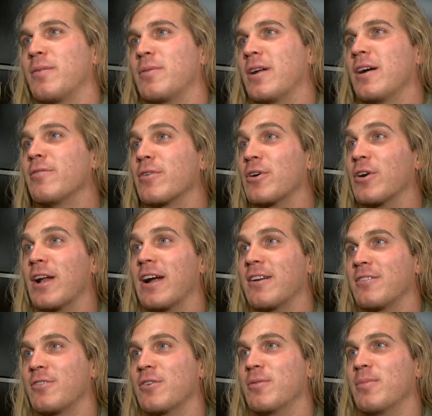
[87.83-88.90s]
I mean, I have a good
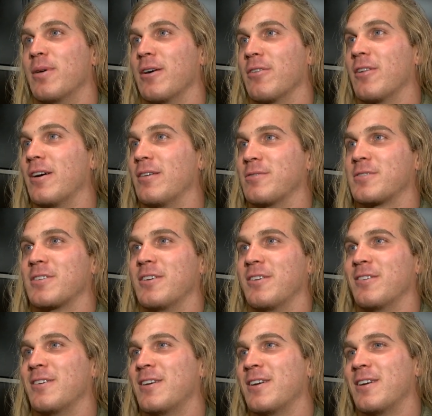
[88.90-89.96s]
attitude about life, so